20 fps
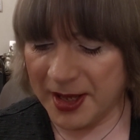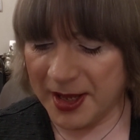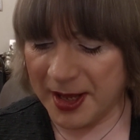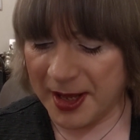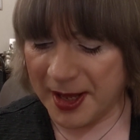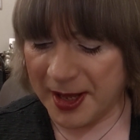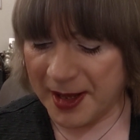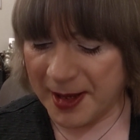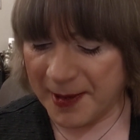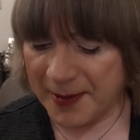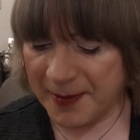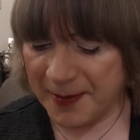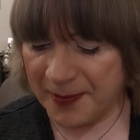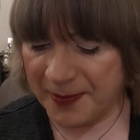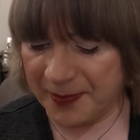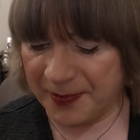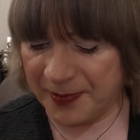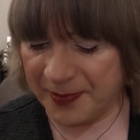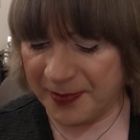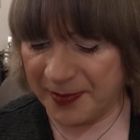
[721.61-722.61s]
But
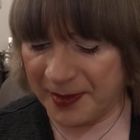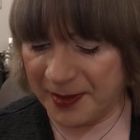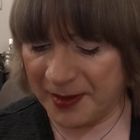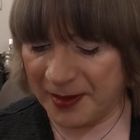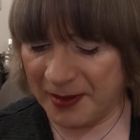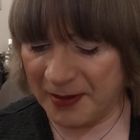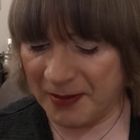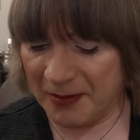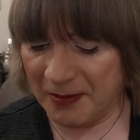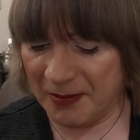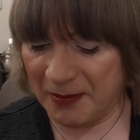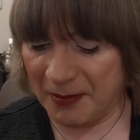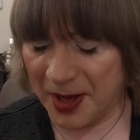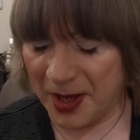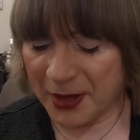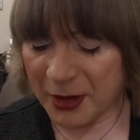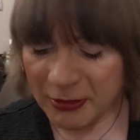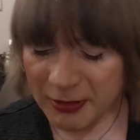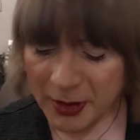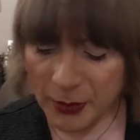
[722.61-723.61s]

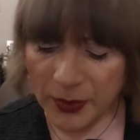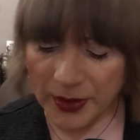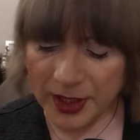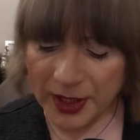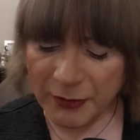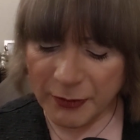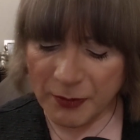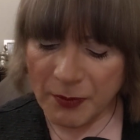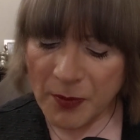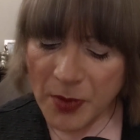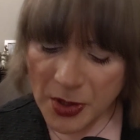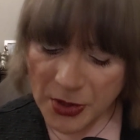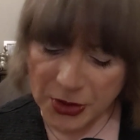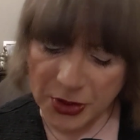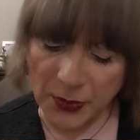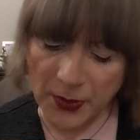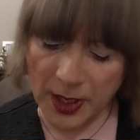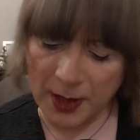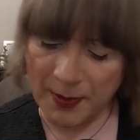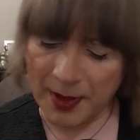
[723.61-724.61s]
I don't really want to give
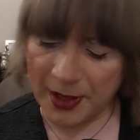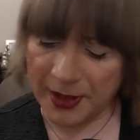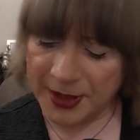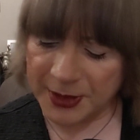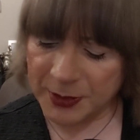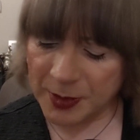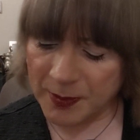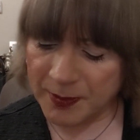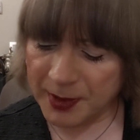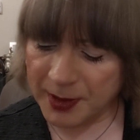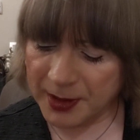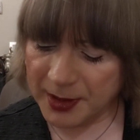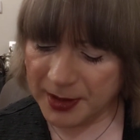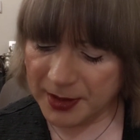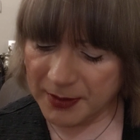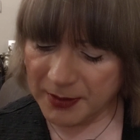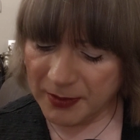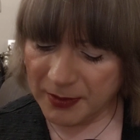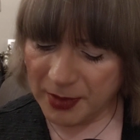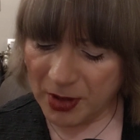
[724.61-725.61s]
much away about this one,
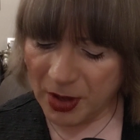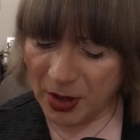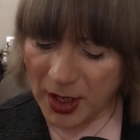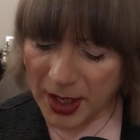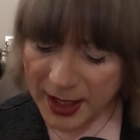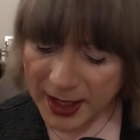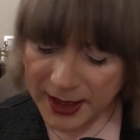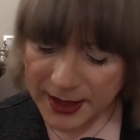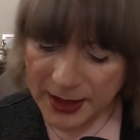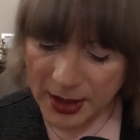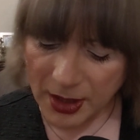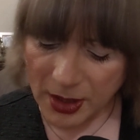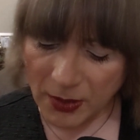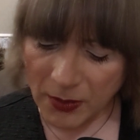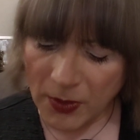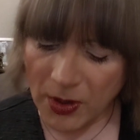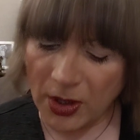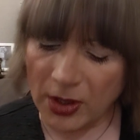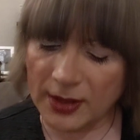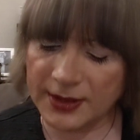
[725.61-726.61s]
because all
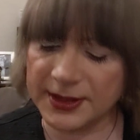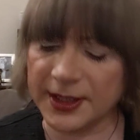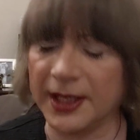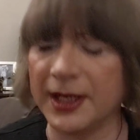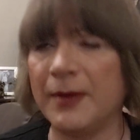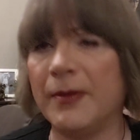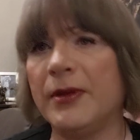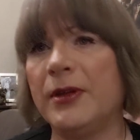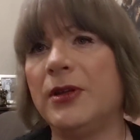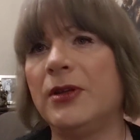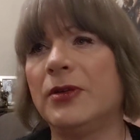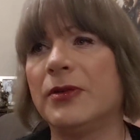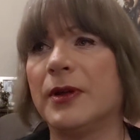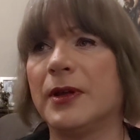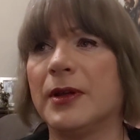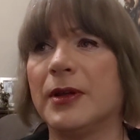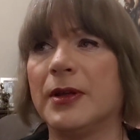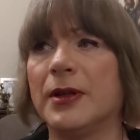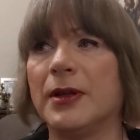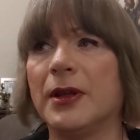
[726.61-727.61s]
I'm saying, I
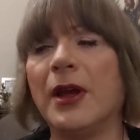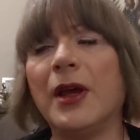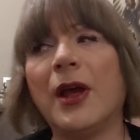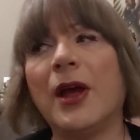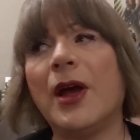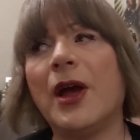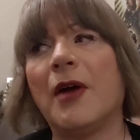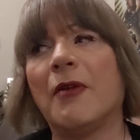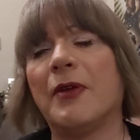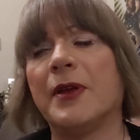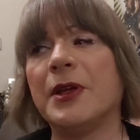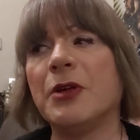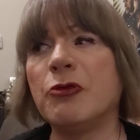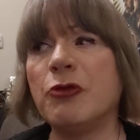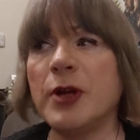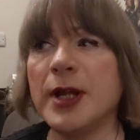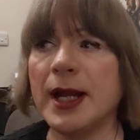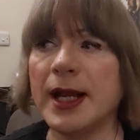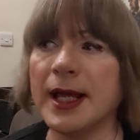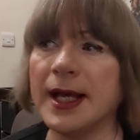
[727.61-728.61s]
think you'll
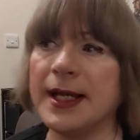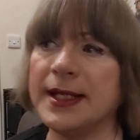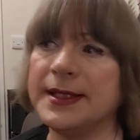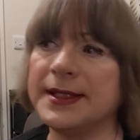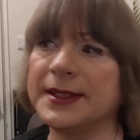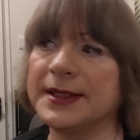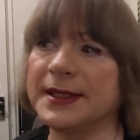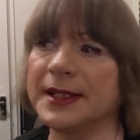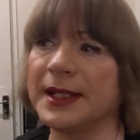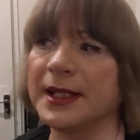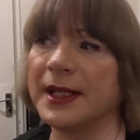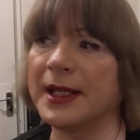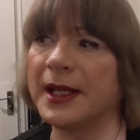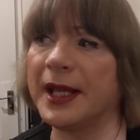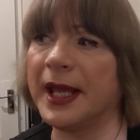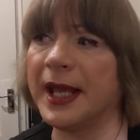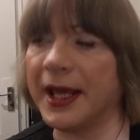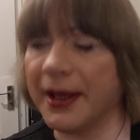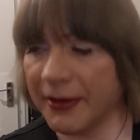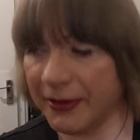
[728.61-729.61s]
realise,
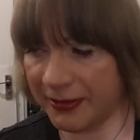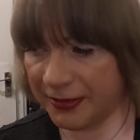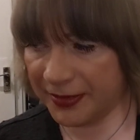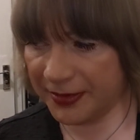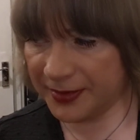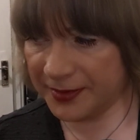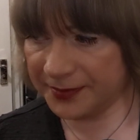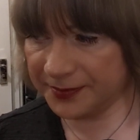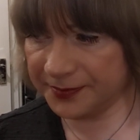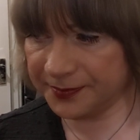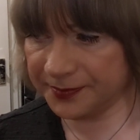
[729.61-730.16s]
if